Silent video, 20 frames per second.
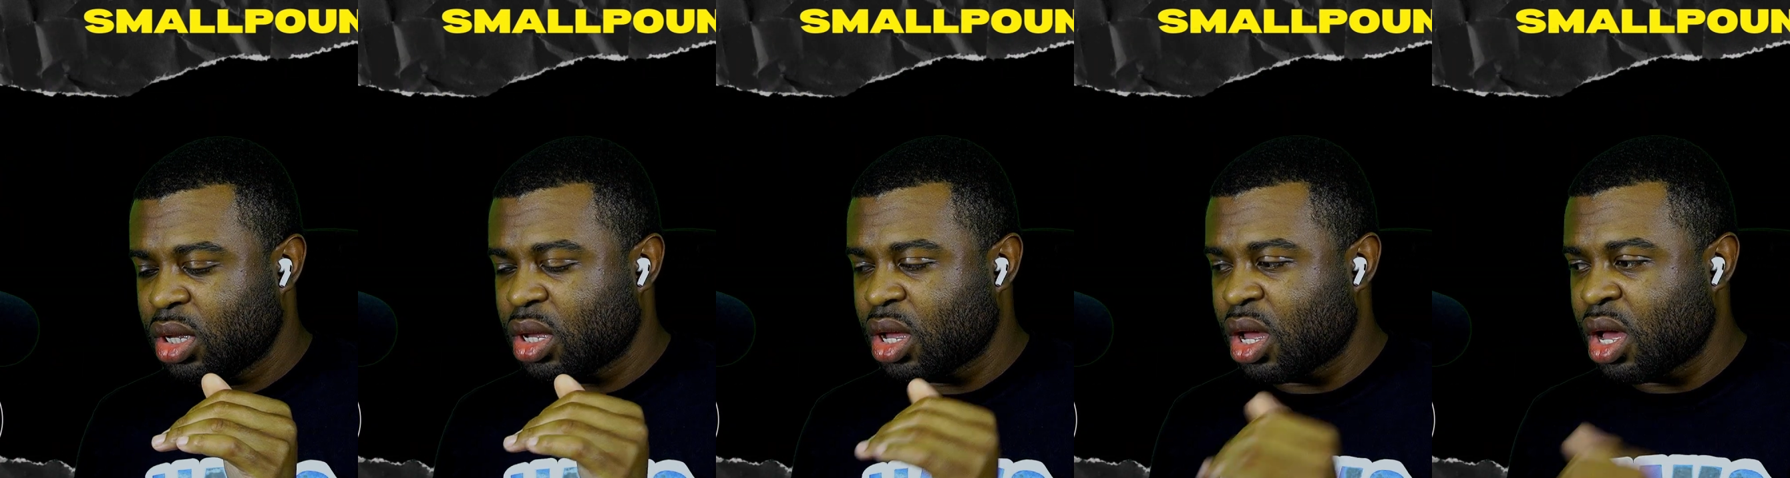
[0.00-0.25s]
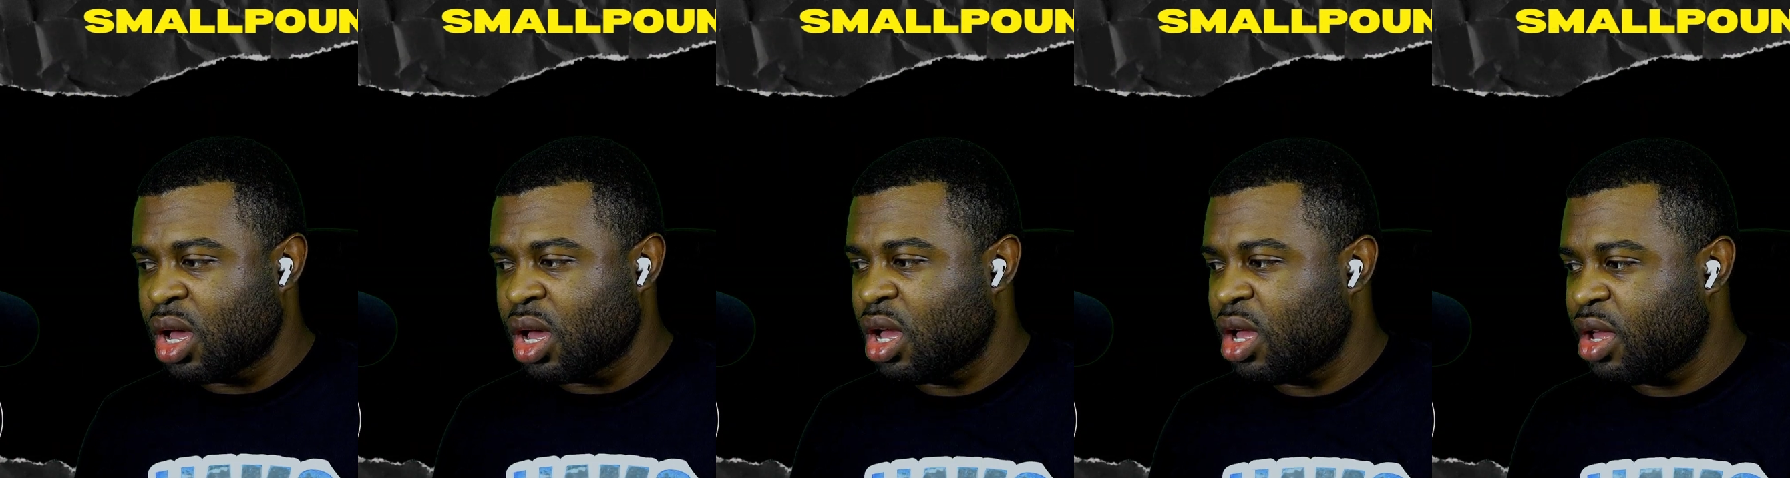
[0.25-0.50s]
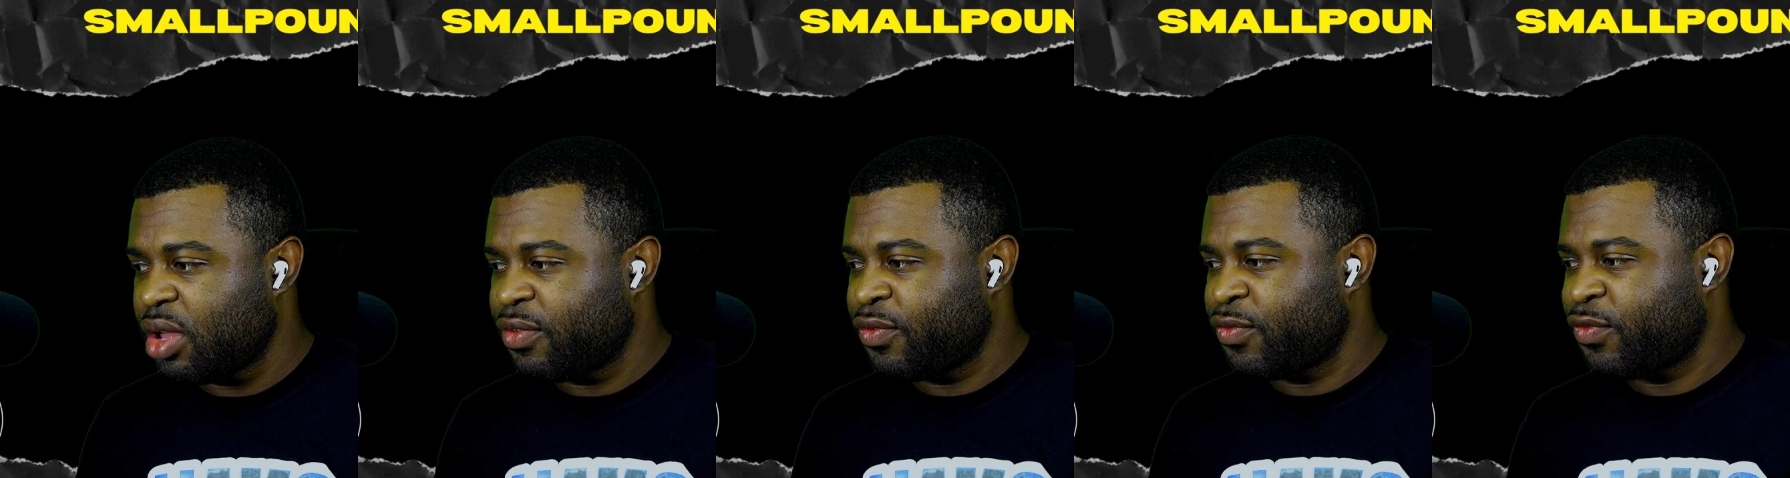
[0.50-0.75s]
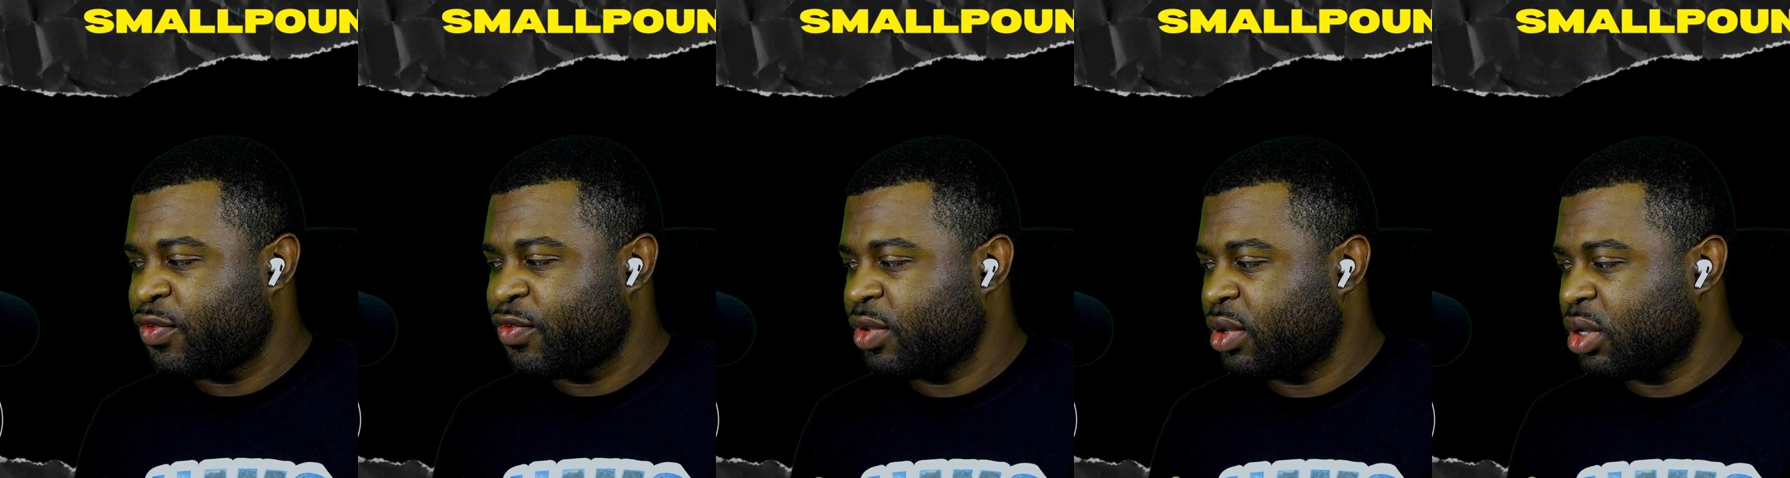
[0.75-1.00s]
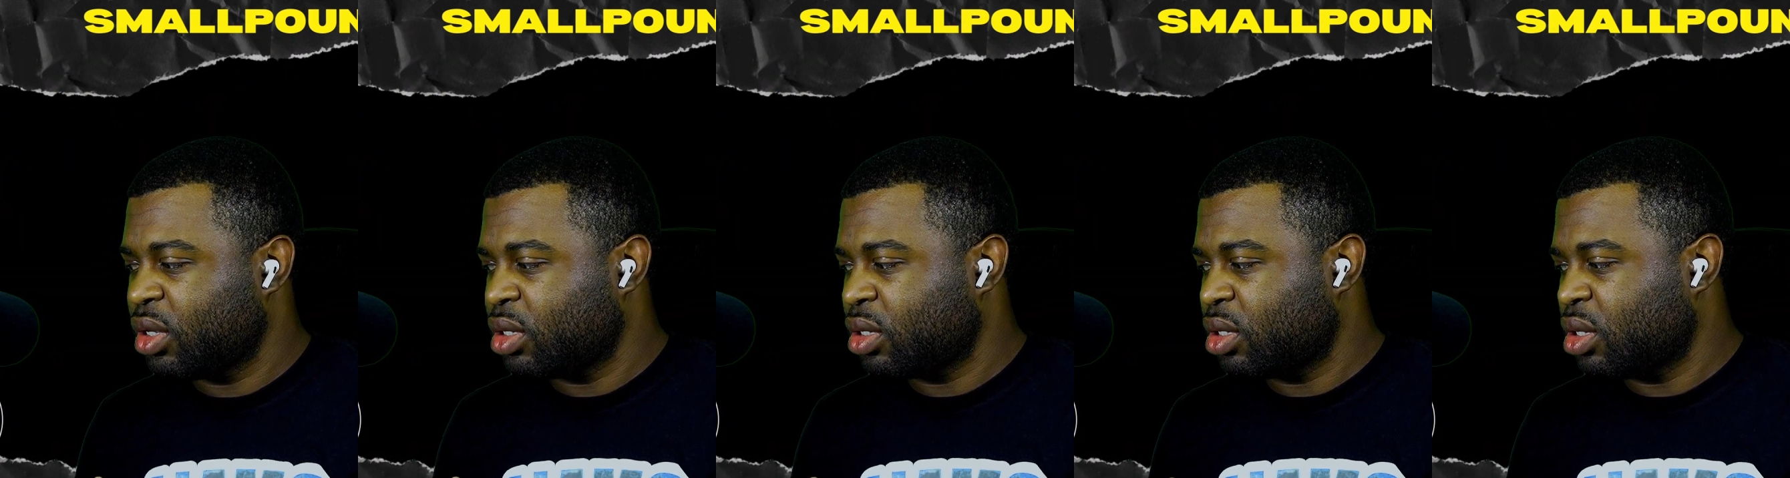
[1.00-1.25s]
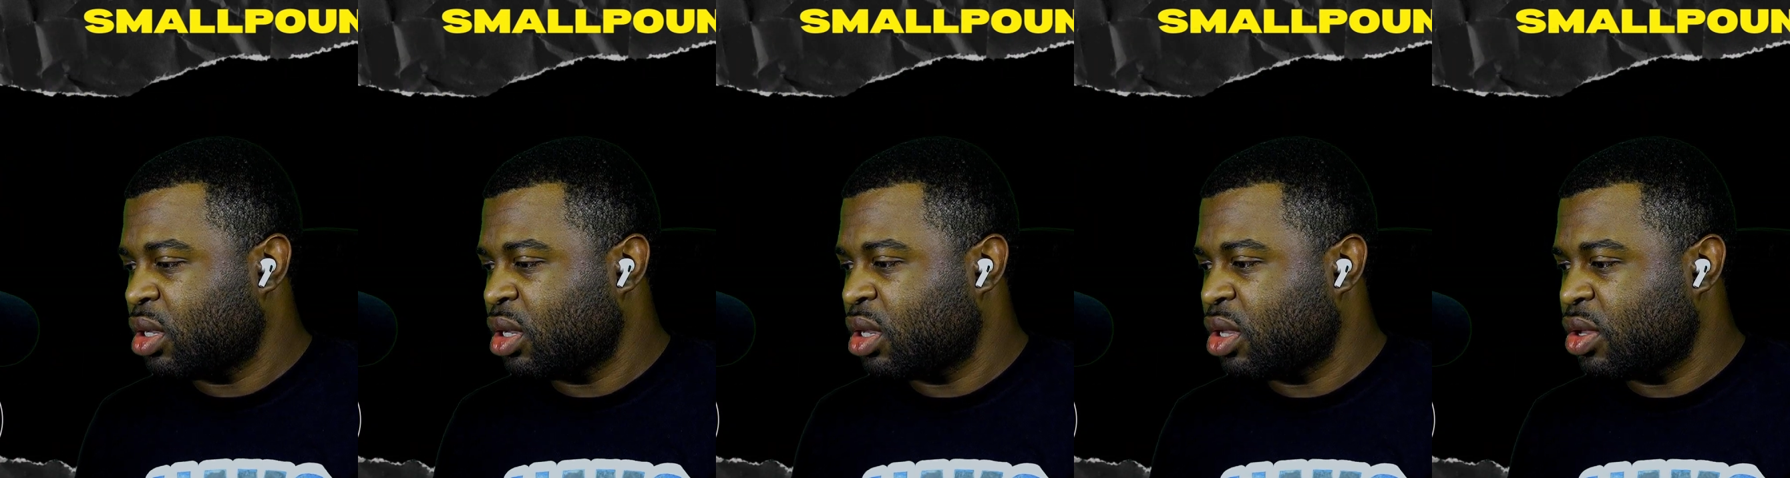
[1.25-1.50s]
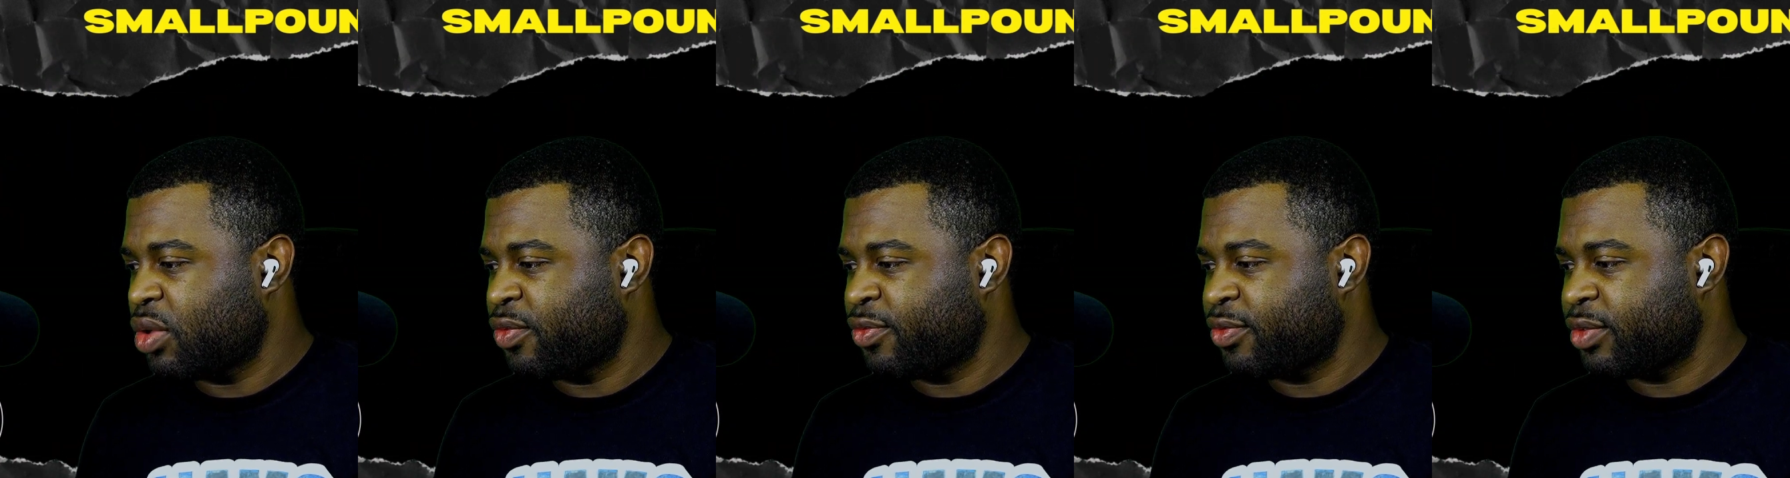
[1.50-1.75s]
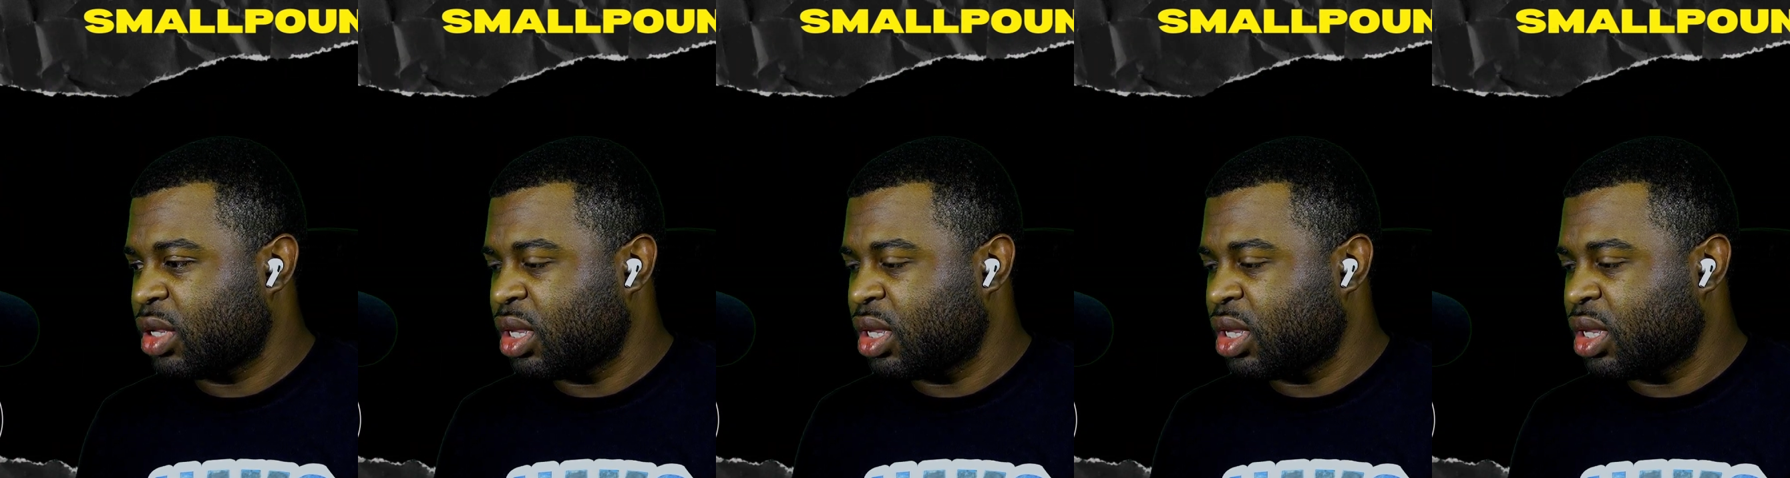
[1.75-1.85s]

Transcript: of of